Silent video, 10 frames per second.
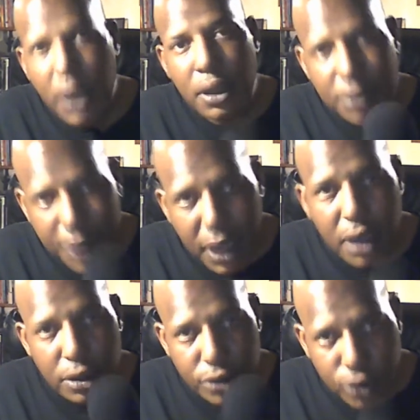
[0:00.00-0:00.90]

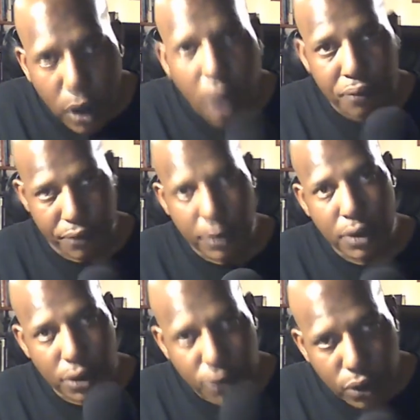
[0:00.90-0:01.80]
Terrence Crawford,
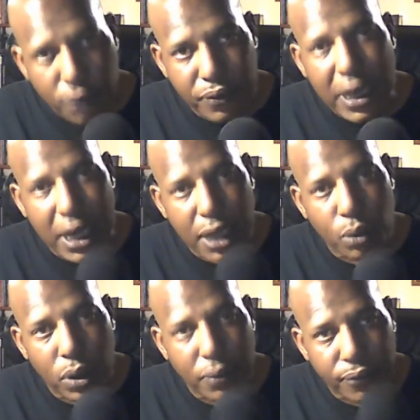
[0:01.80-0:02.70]
unified at
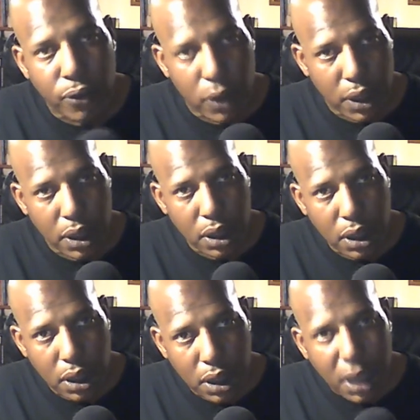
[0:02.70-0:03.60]
140.
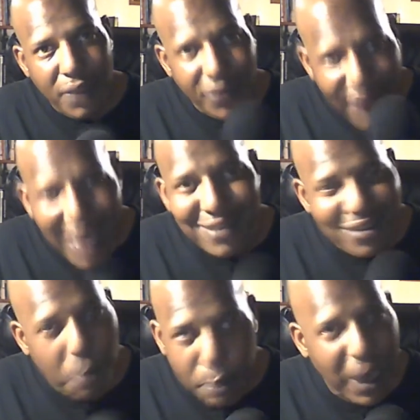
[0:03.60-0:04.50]
That's the
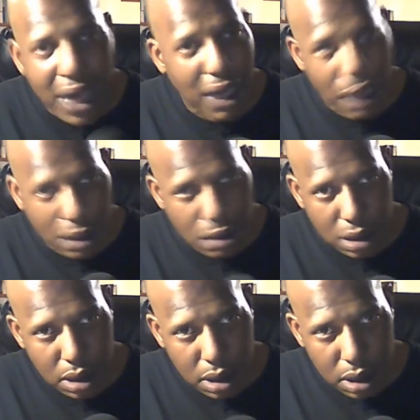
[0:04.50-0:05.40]
past.
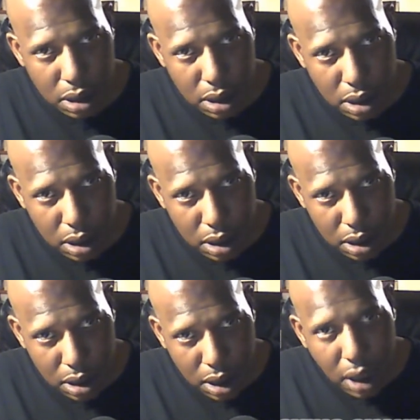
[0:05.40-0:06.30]

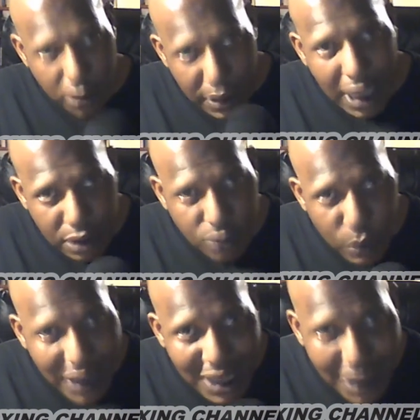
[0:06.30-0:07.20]
That's
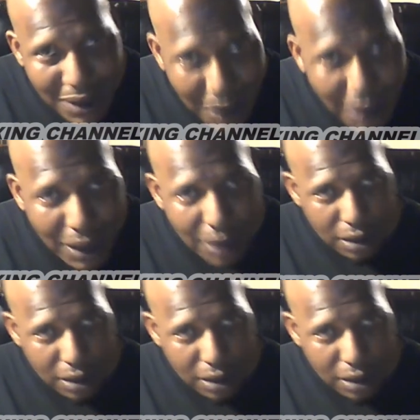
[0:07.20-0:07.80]
what he did.